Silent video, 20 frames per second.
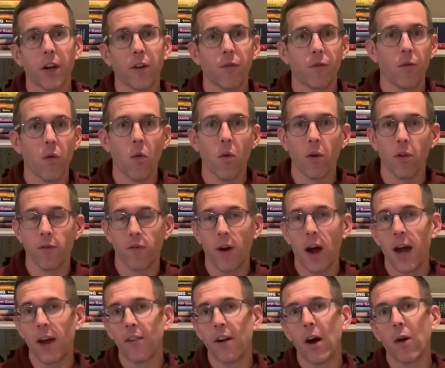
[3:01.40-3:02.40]
a 4 or
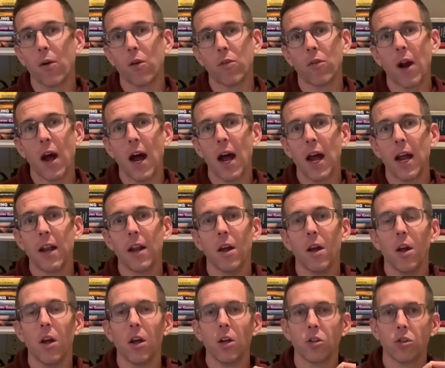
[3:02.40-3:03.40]
5 hour ride.
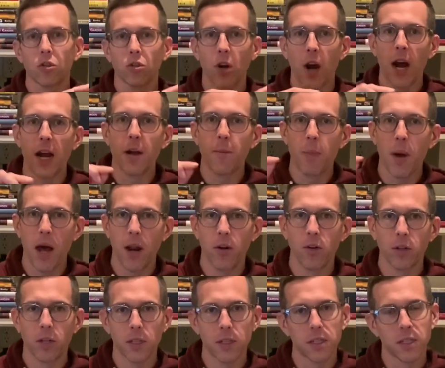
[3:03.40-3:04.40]
Try to
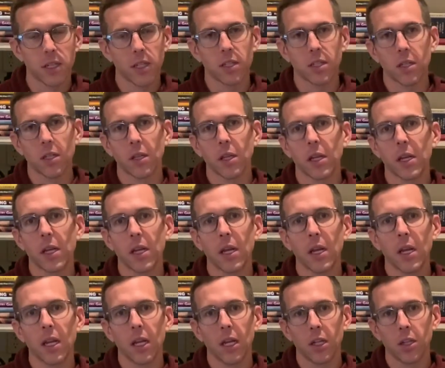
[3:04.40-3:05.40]
pedal consistently
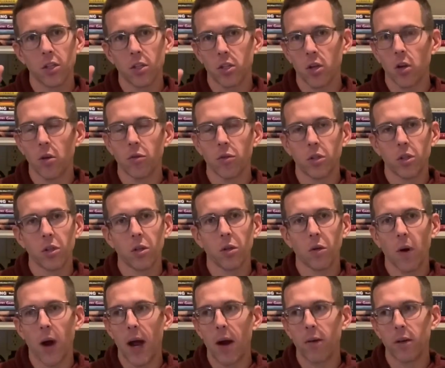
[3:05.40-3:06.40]
in zone
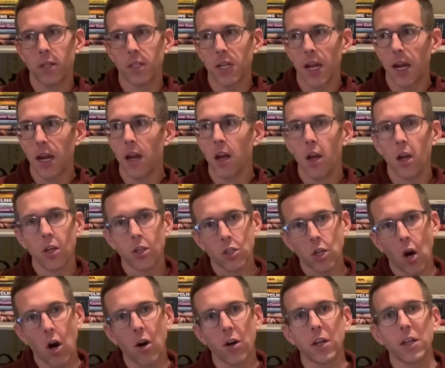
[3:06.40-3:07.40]
two. I always say
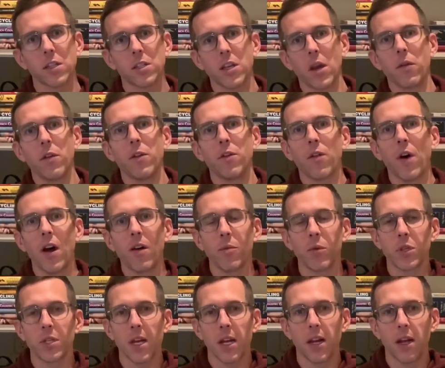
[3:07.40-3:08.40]
target 75%
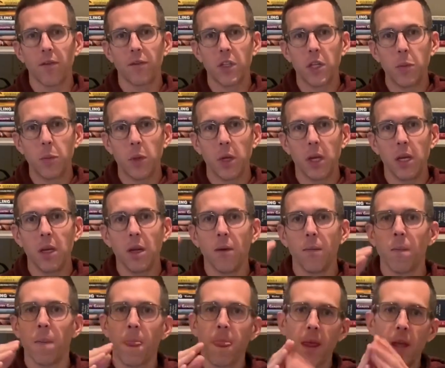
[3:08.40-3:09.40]
FTP.
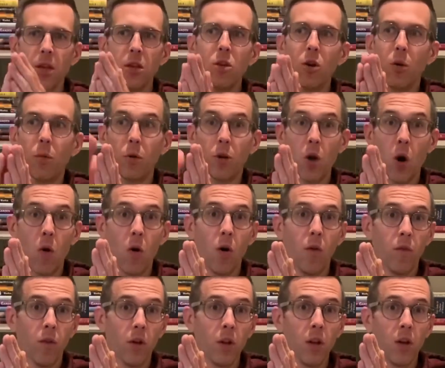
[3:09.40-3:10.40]
You'll go
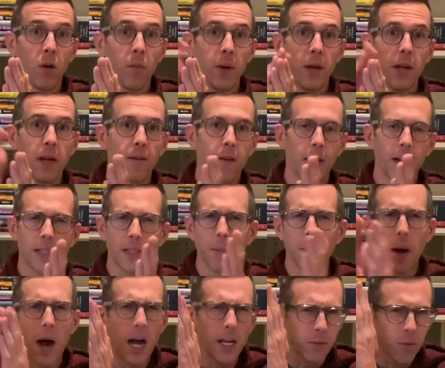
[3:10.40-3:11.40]
over a little bit, right? It's
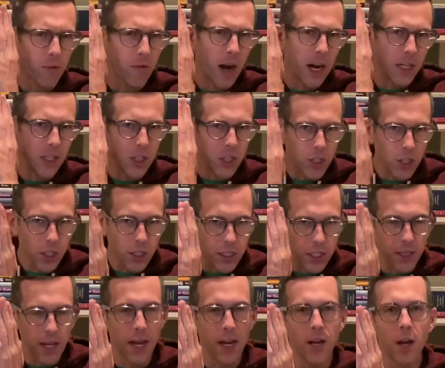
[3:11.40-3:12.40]
impossible to ride just
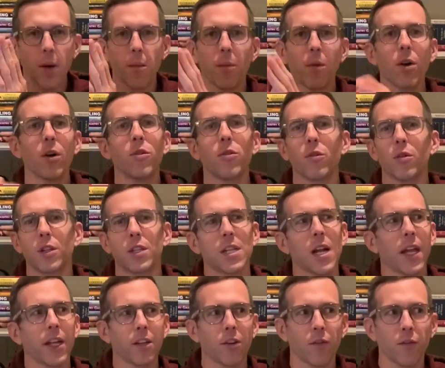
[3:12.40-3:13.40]
at that number. And it's
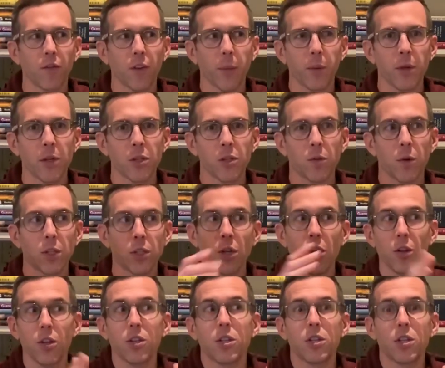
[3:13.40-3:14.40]
not like you're flipping a switch.
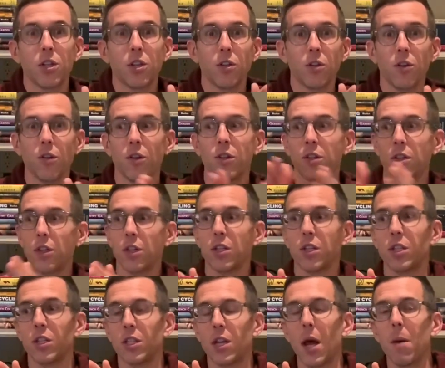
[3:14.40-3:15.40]
Oh, this is endurance and this
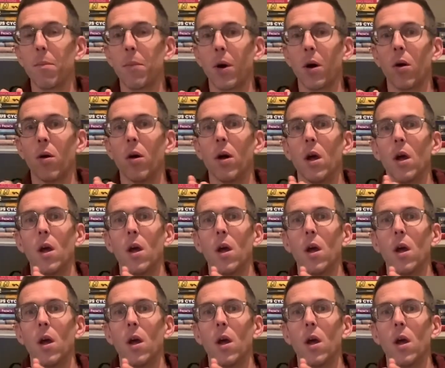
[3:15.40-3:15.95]
is tempo.